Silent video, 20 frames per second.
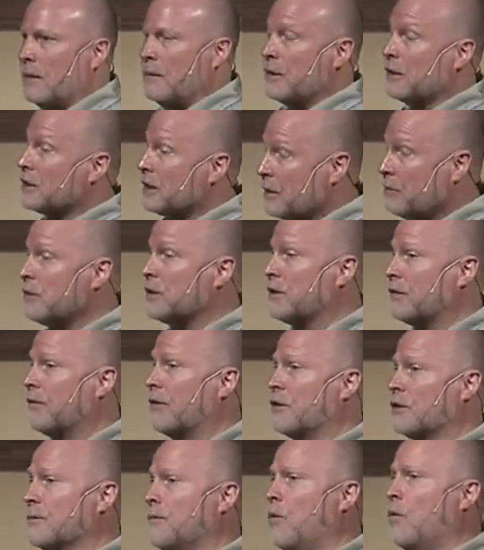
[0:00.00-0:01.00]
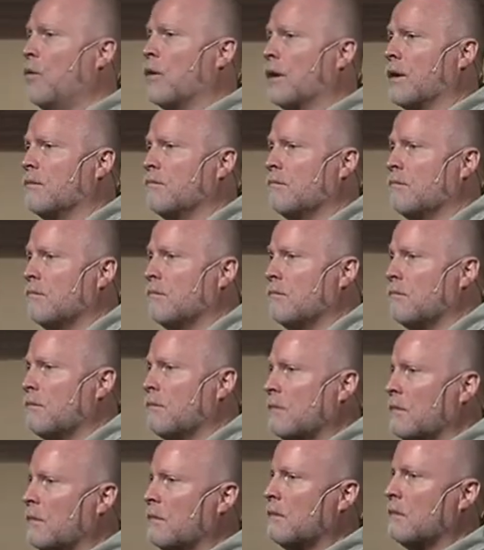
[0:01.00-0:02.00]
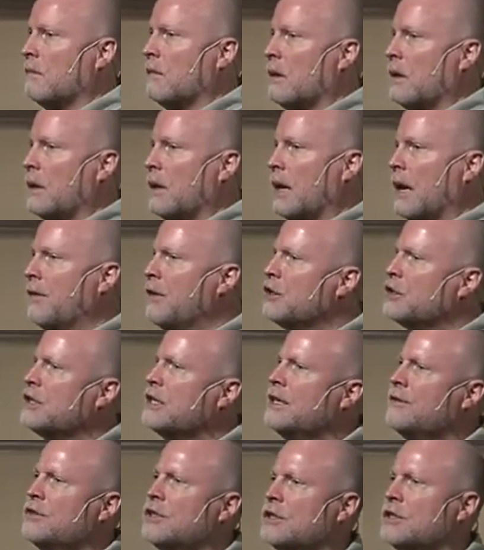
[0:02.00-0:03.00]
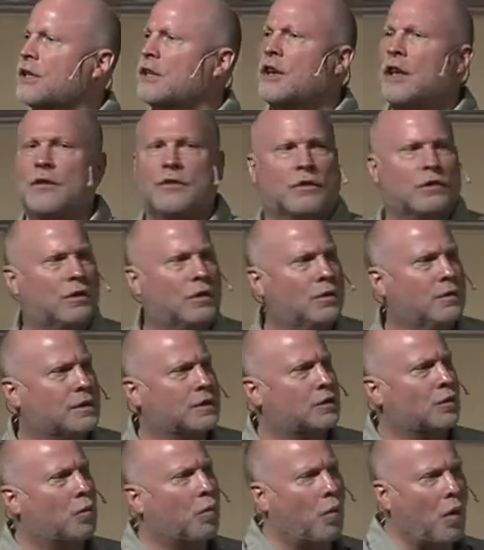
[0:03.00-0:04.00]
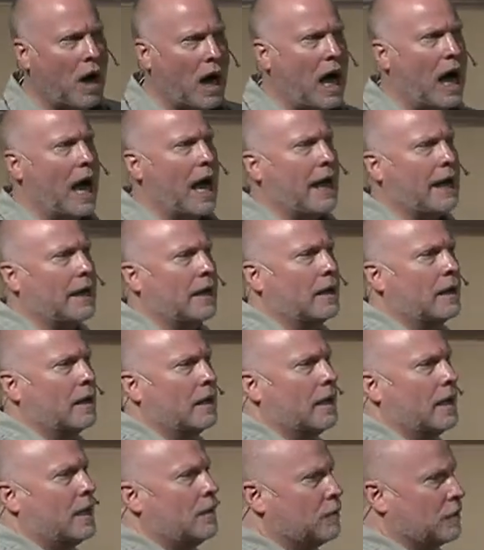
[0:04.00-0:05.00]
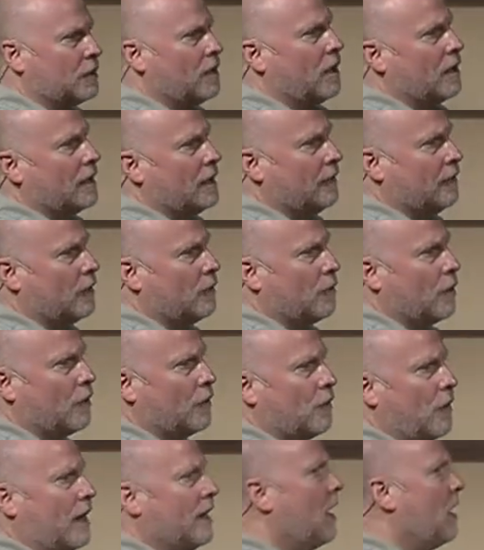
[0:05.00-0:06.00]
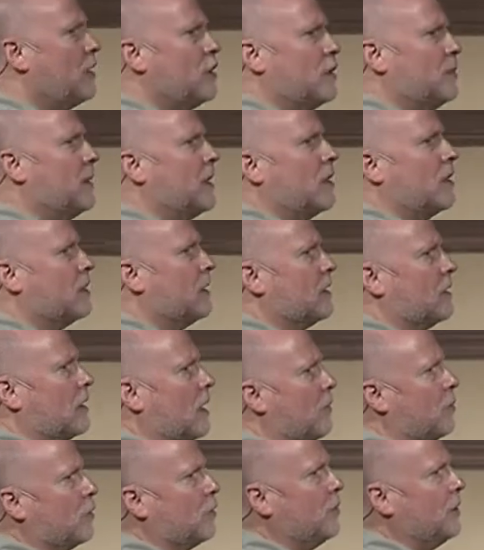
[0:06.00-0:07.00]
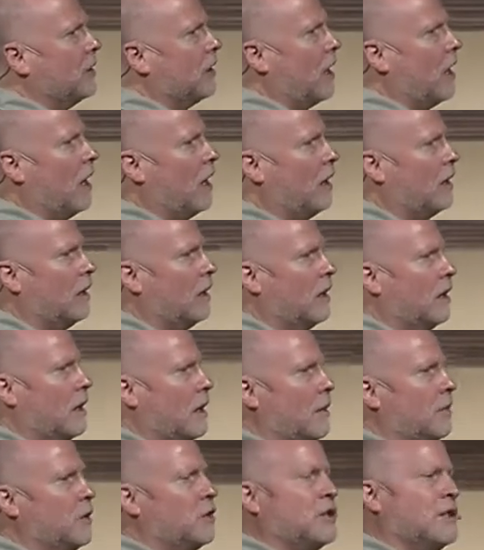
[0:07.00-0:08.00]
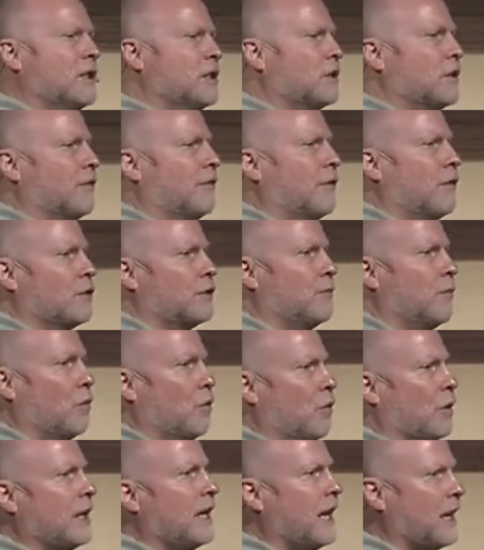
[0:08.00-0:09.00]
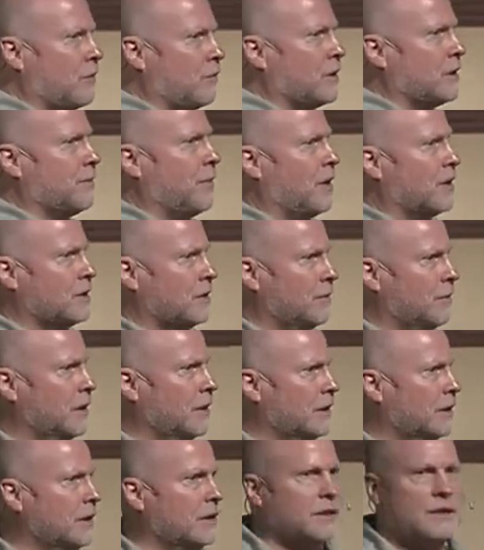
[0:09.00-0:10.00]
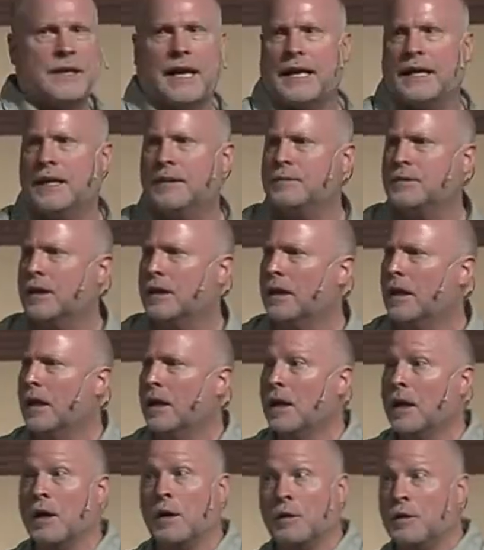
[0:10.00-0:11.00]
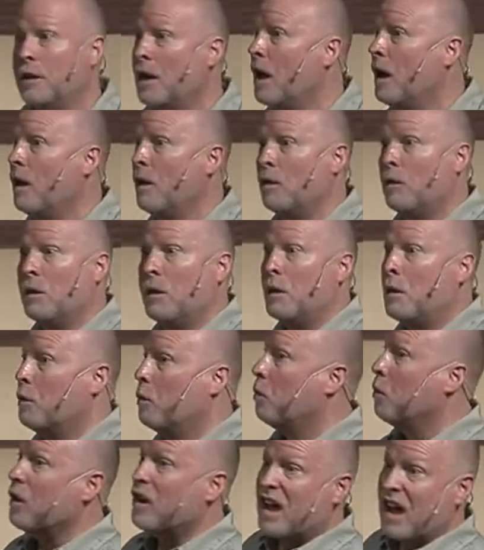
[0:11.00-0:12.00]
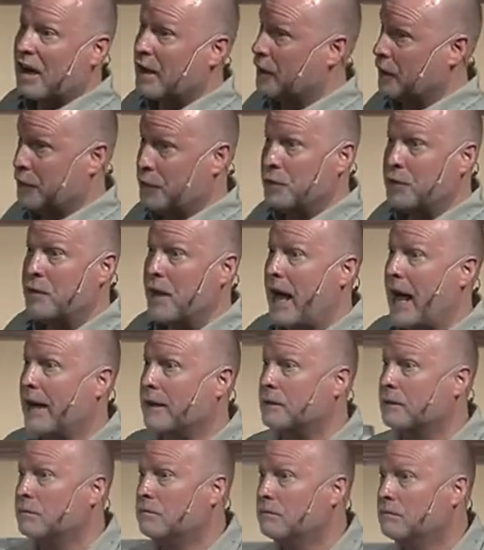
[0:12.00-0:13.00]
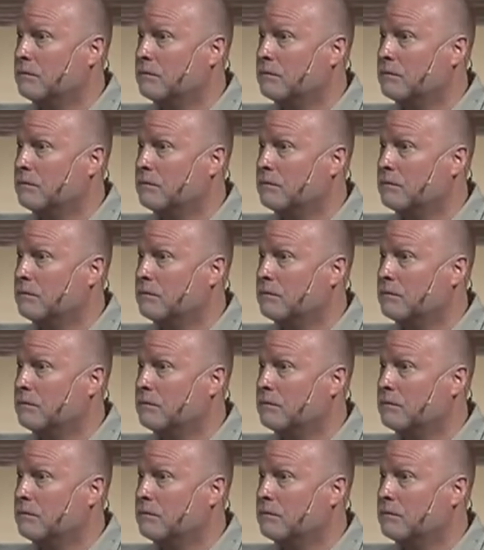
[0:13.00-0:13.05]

Because he was the firstborn. And this gives us another clue as to why he was not given the birthright. Not just because he slept with Bilhah. But you see, as the firstborn, he had a responsibility to stand up and say, no, we're not going to do that.